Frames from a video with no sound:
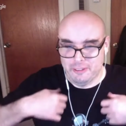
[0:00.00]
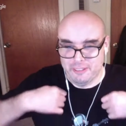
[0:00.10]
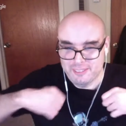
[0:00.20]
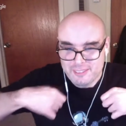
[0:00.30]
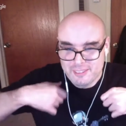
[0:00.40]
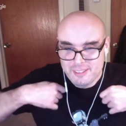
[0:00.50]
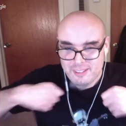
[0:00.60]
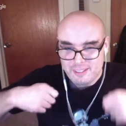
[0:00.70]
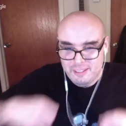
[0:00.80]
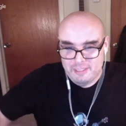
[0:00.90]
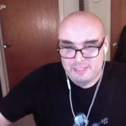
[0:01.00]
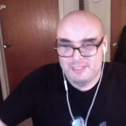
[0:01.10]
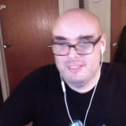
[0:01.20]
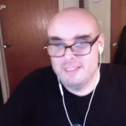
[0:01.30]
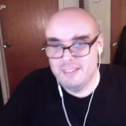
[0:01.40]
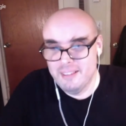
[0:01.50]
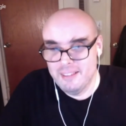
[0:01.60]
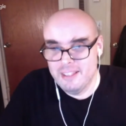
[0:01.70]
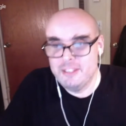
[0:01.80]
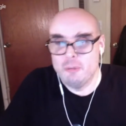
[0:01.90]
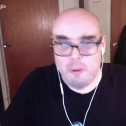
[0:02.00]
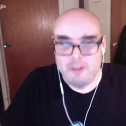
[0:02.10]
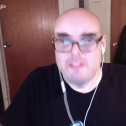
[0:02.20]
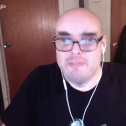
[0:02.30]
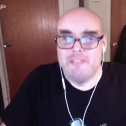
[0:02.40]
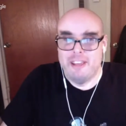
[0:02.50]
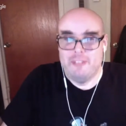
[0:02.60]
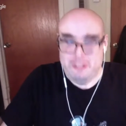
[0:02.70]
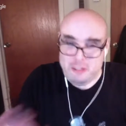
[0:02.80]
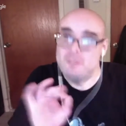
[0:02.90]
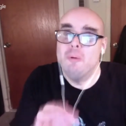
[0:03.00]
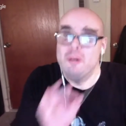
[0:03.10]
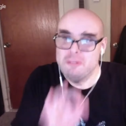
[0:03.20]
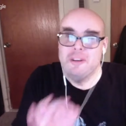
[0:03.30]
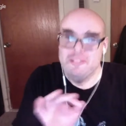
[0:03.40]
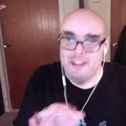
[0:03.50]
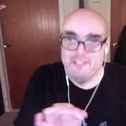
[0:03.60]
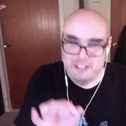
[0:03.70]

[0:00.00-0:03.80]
it. This is one of my favorites. This was my favorite